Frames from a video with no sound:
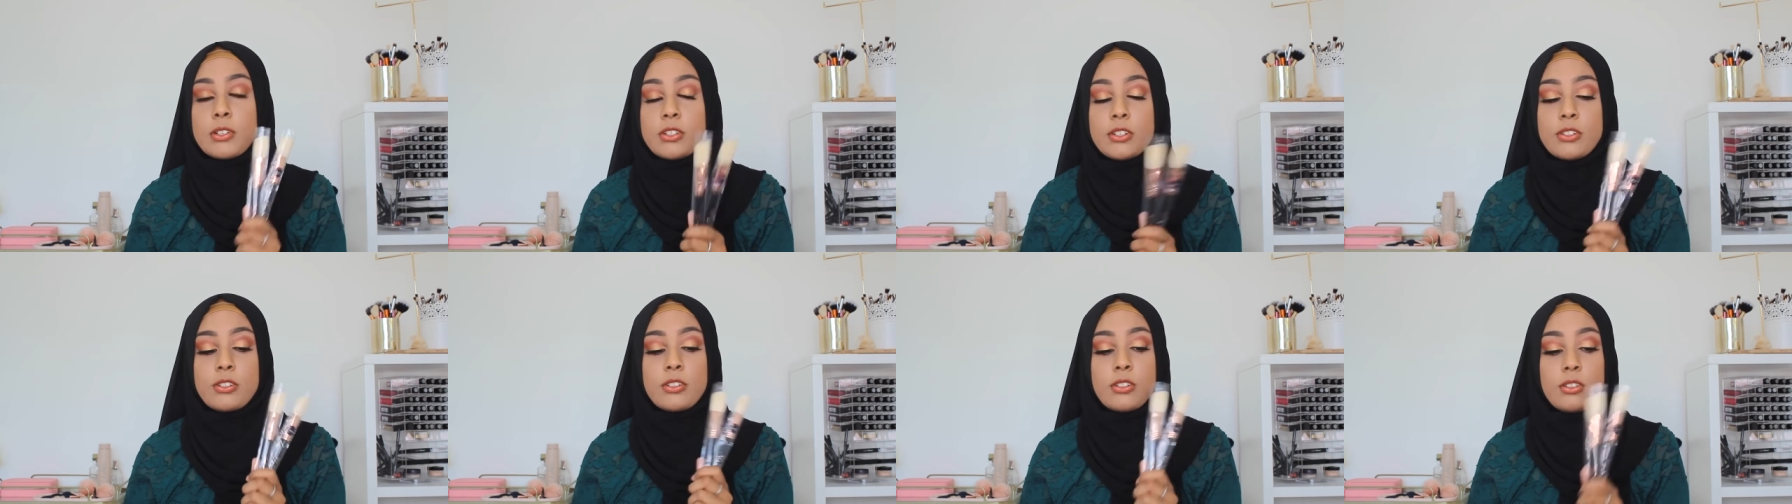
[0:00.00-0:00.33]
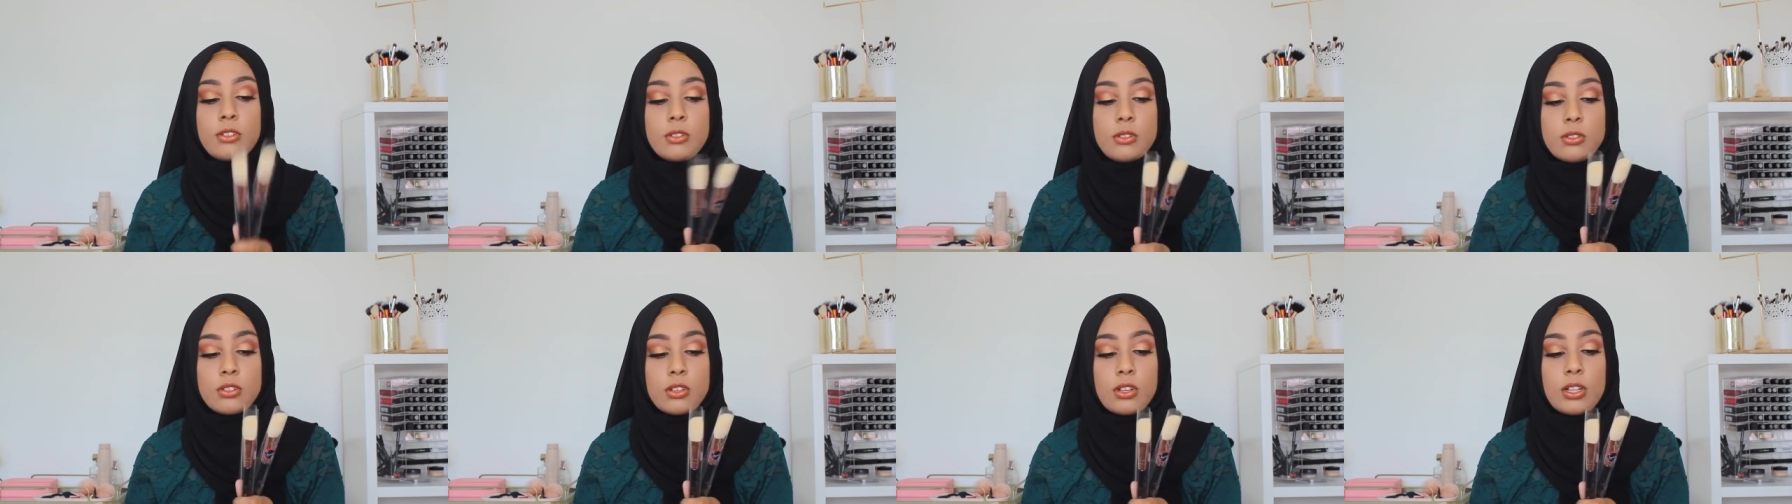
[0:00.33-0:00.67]
brushes to
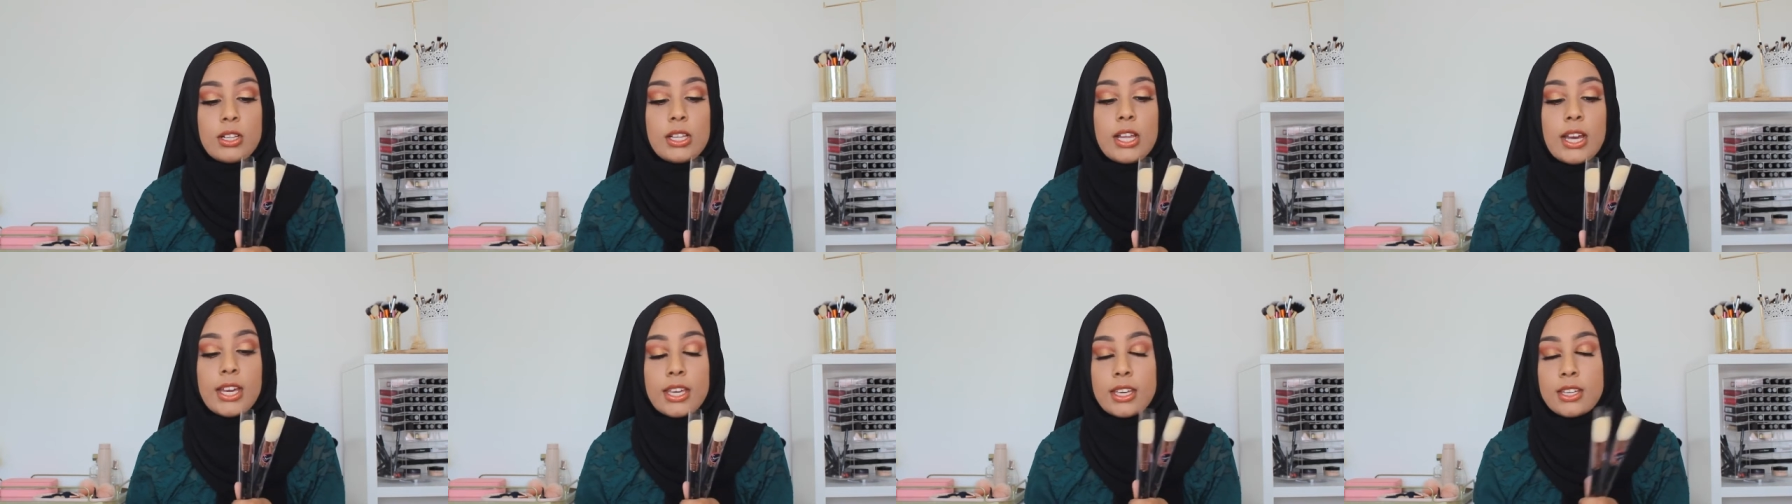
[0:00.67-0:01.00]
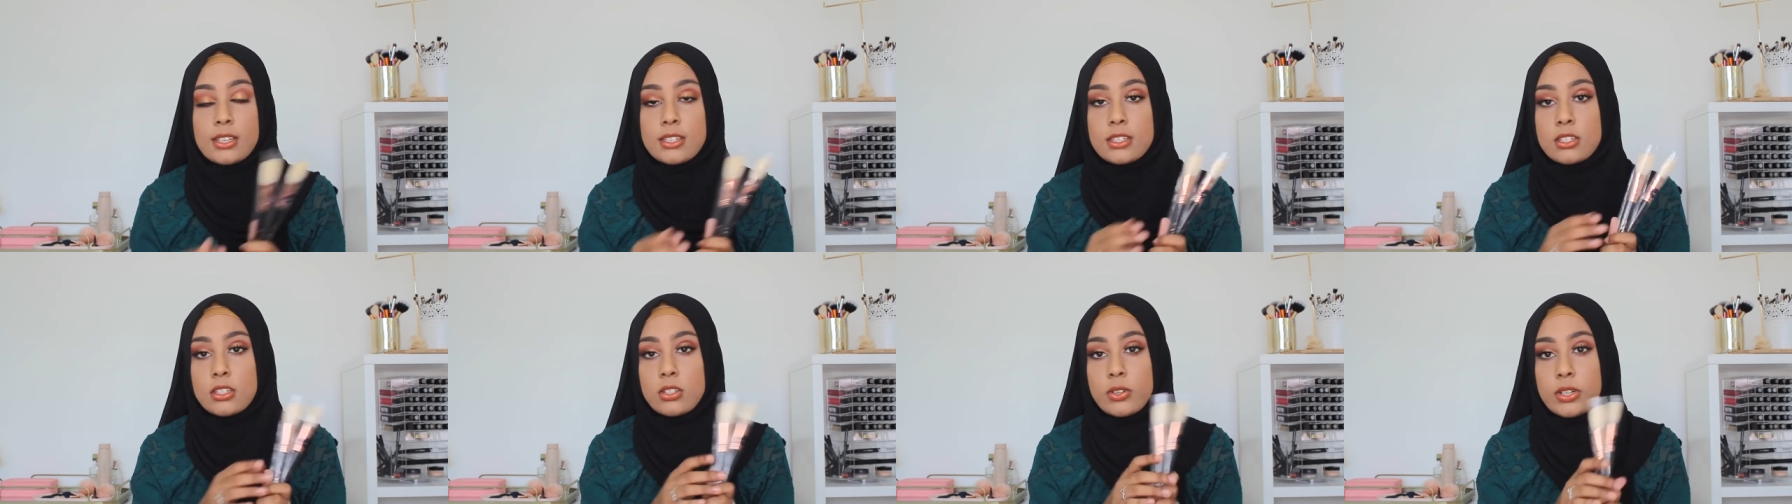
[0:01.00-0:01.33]
use on
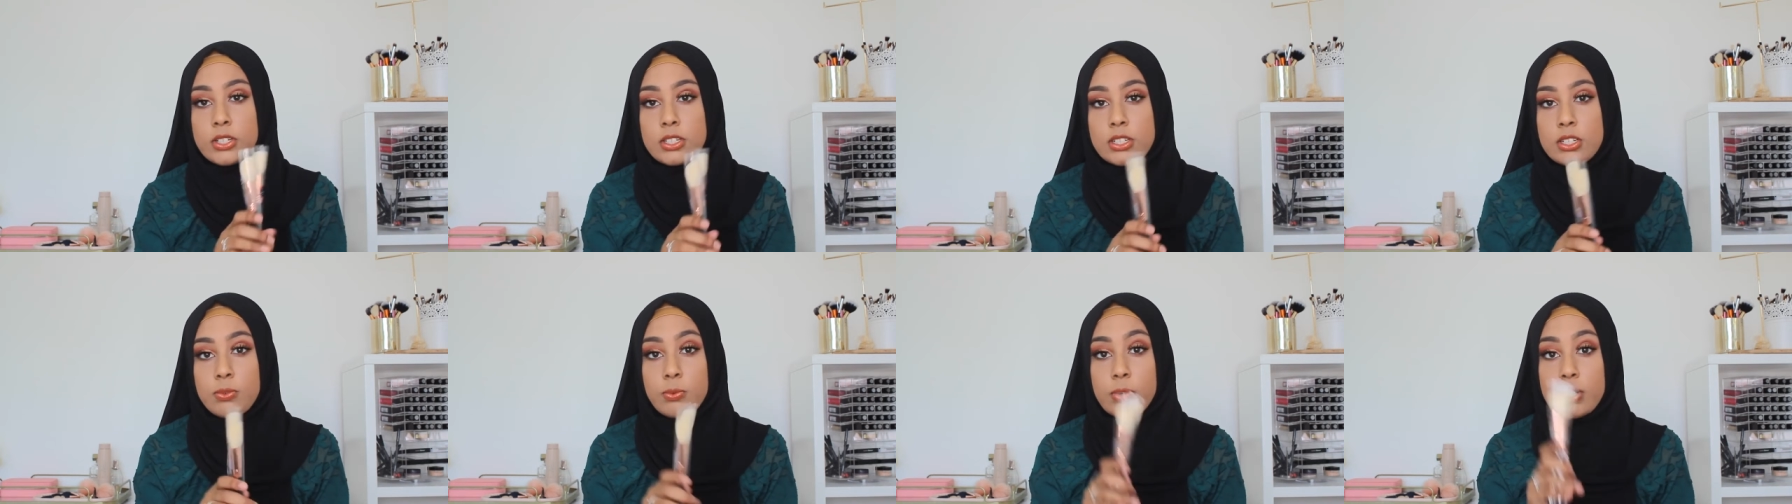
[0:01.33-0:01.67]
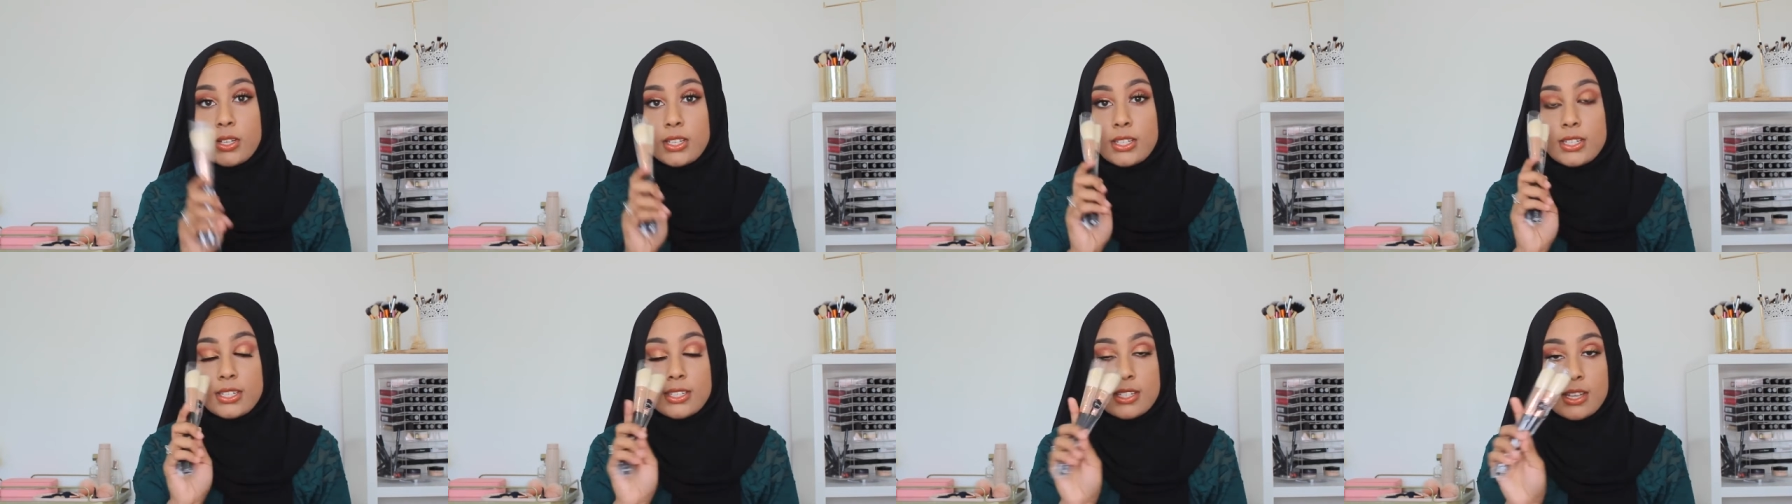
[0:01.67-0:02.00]
clients, so I did
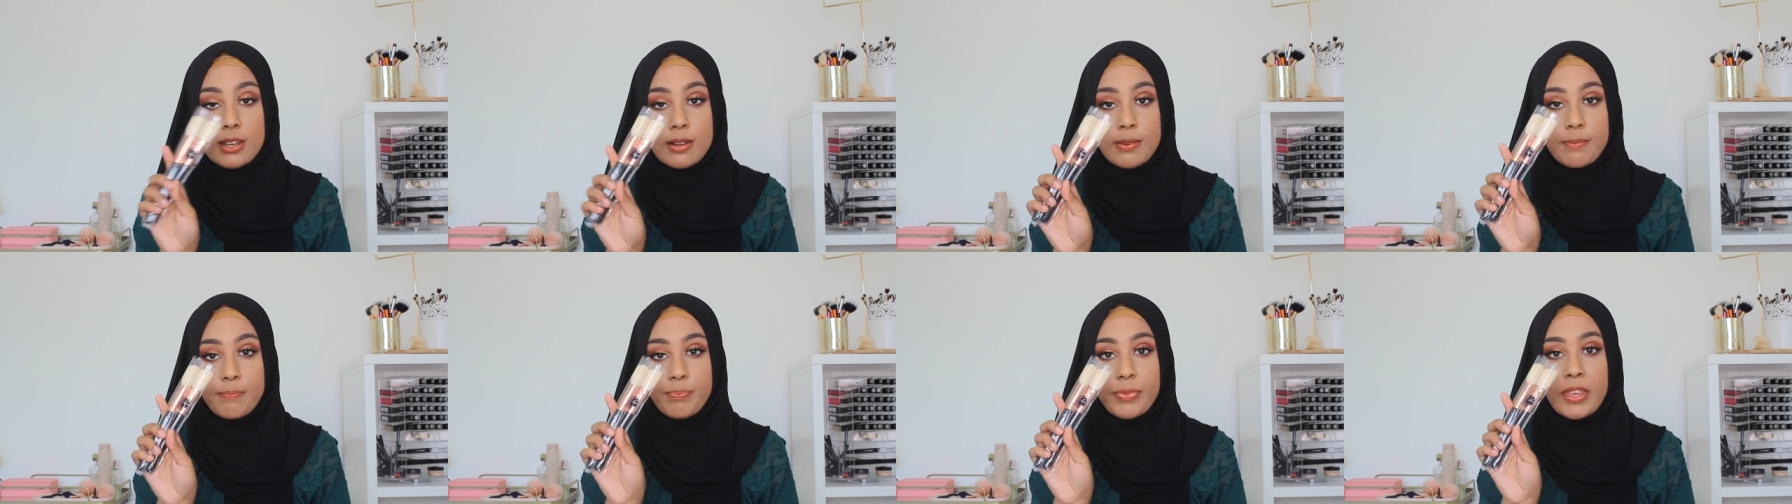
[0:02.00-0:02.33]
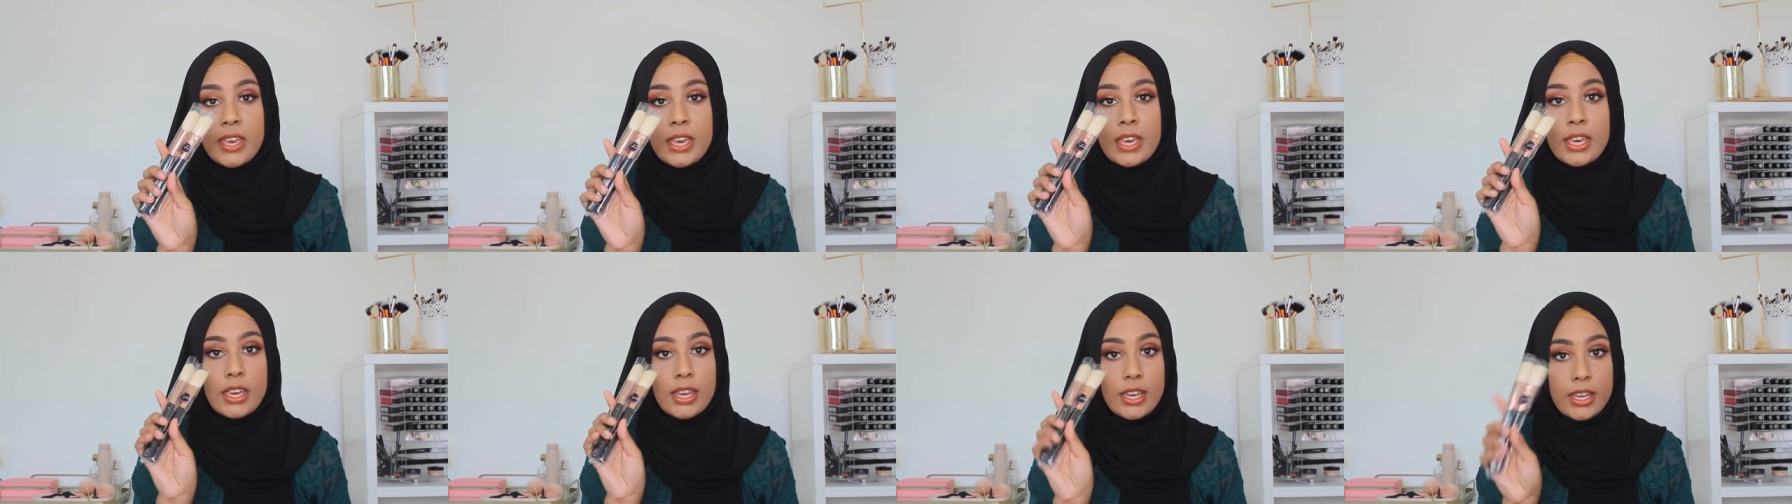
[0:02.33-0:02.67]
want some
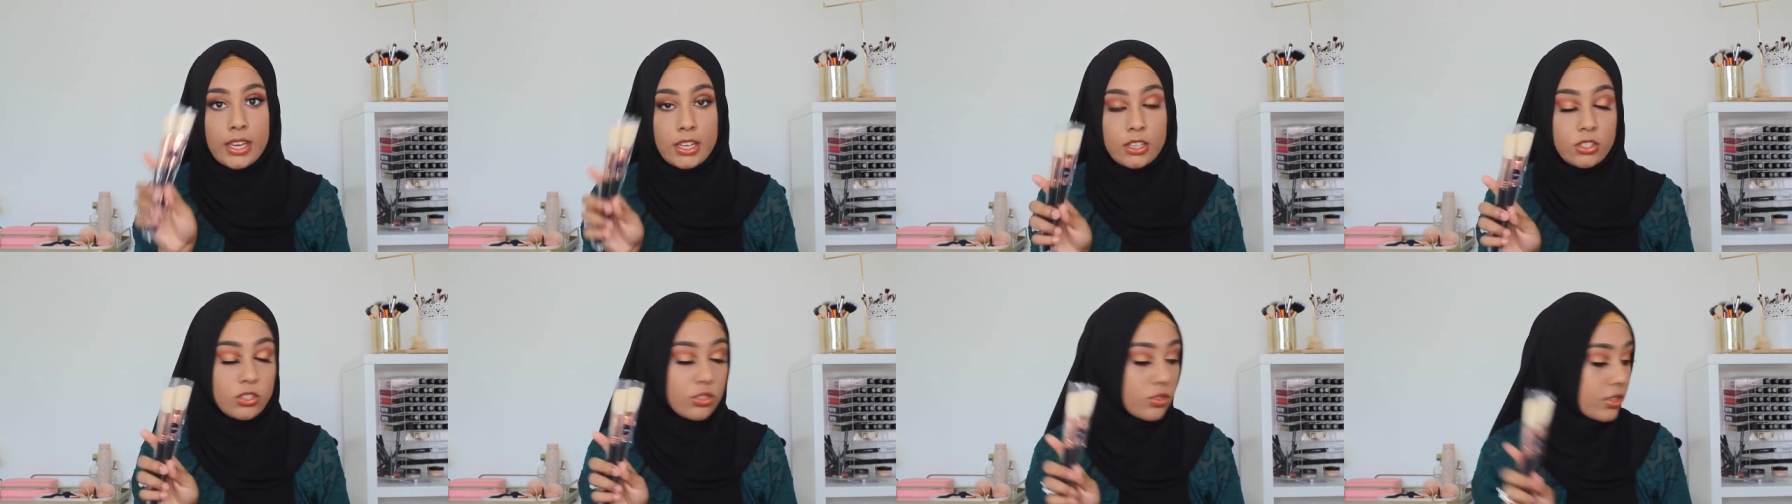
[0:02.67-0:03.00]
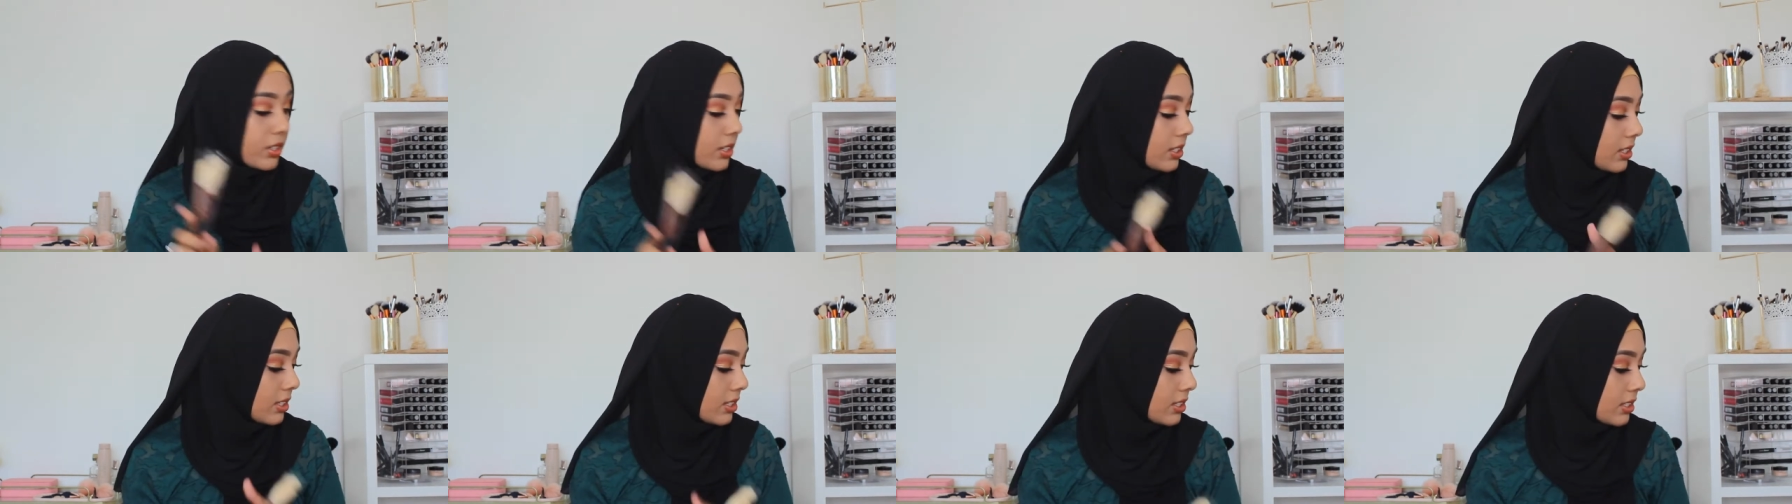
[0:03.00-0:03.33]

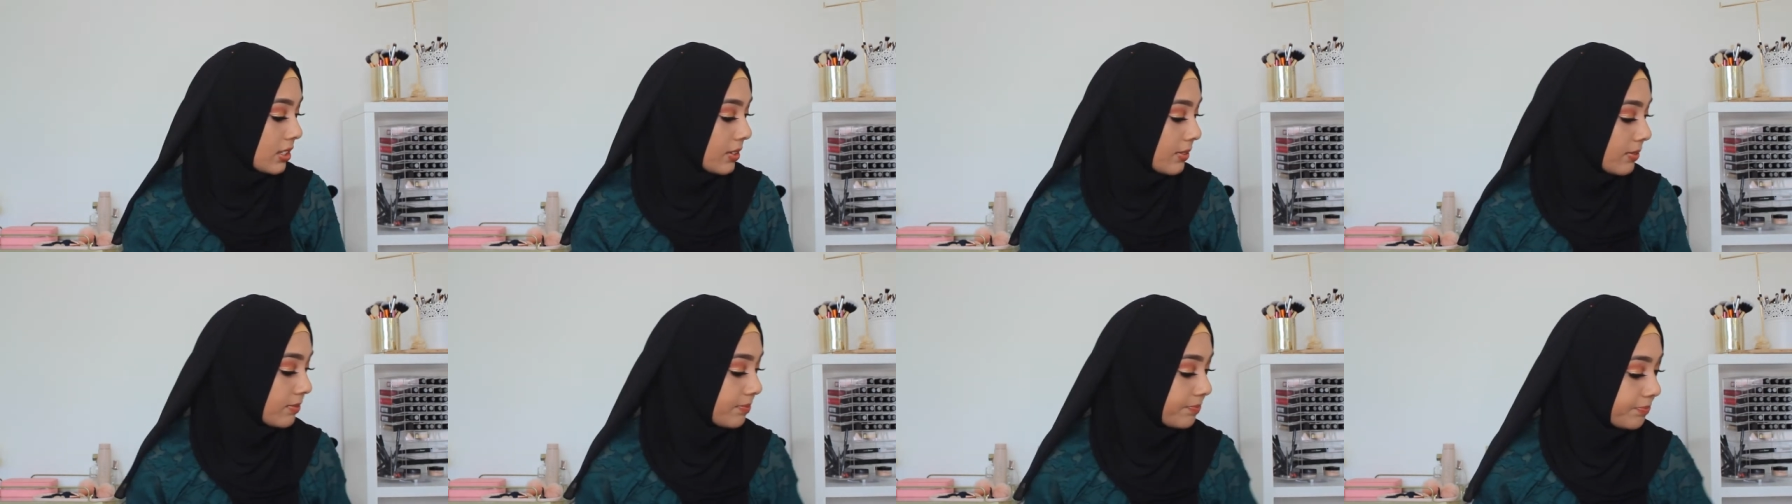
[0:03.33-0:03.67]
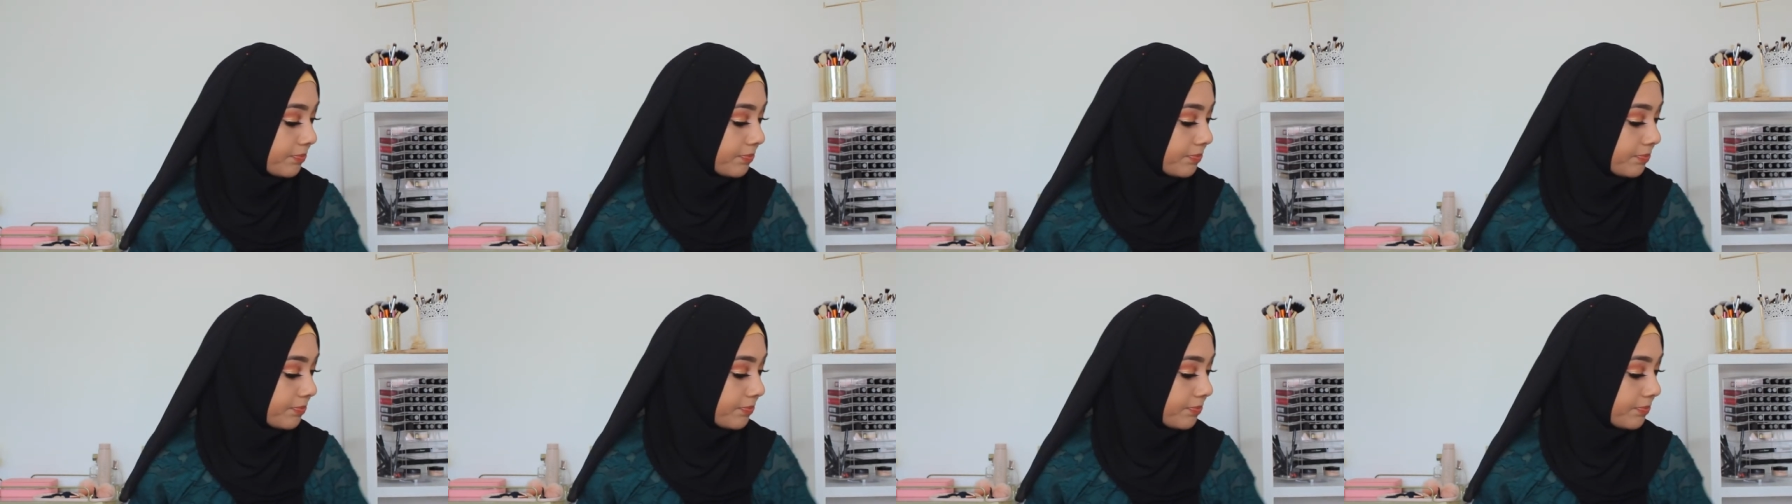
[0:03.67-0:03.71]
extras.